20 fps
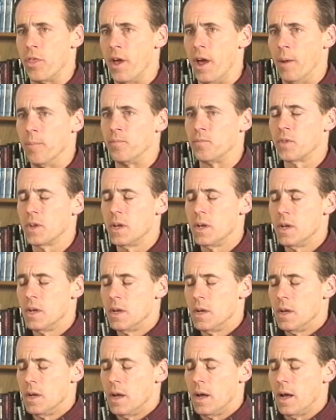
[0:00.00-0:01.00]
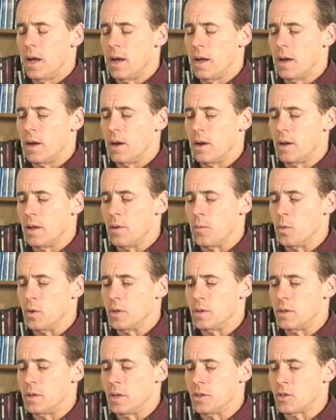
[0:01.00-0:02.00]
with them,
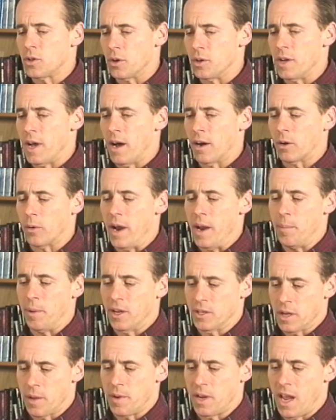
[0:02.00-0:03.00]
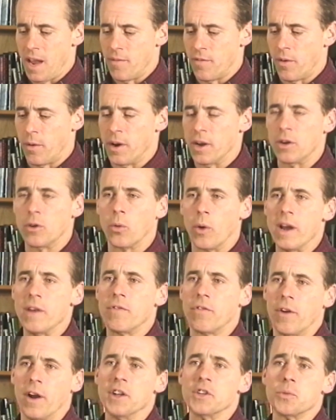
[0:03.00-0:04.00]
it turned out great because I became very
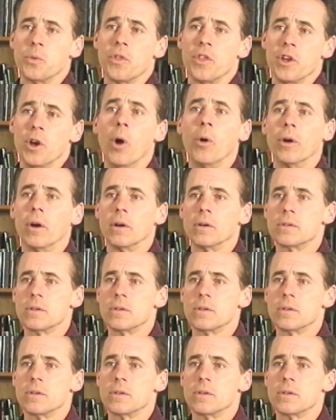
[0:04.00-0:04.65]
great friends with the owner.